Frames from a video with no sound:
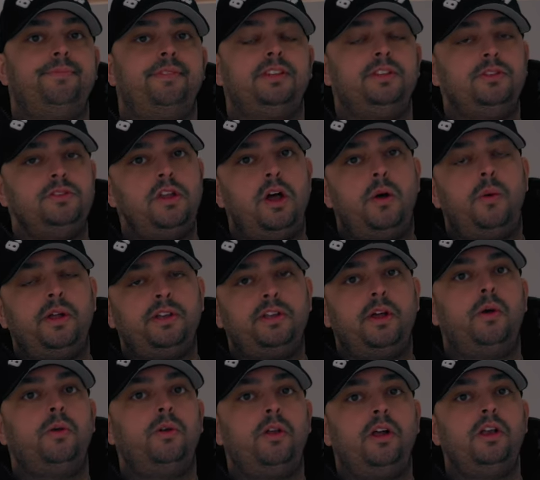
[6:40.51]
You know I
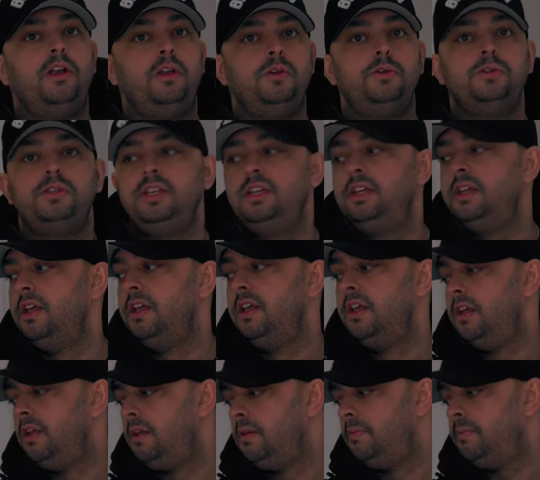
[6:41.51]
don't like losing,
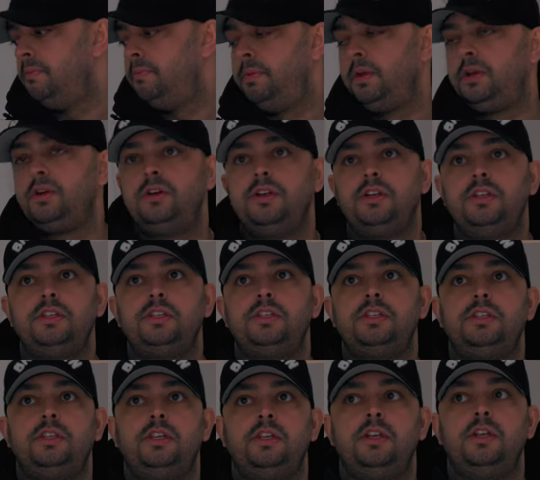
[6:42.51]

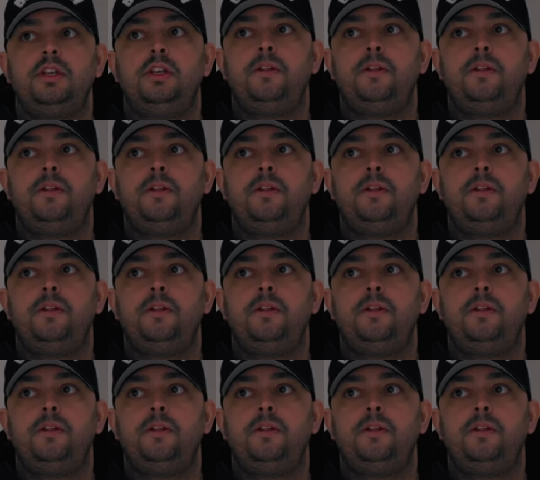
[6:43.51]
because